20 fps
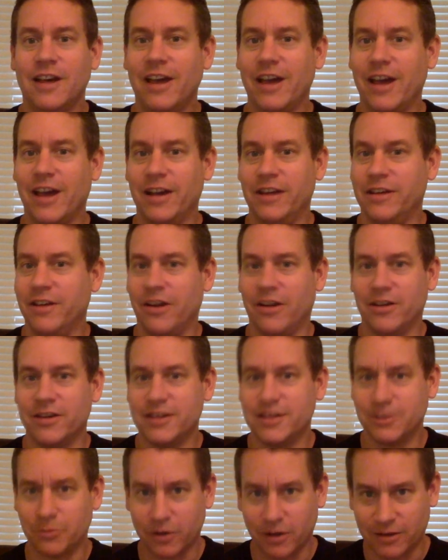And no, it
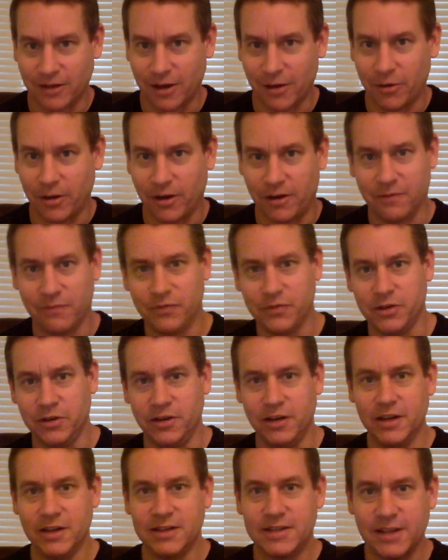doesn't work that way. You
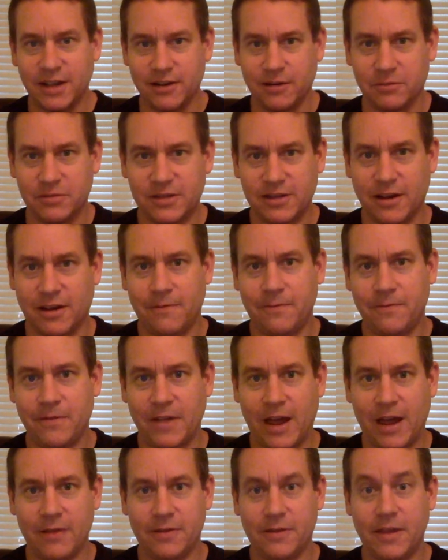need to send them stuff
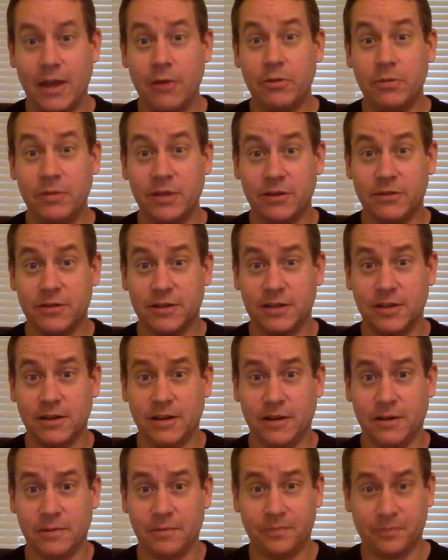that they would be interested
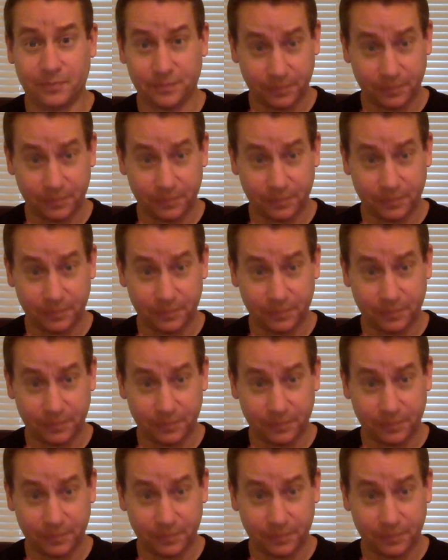in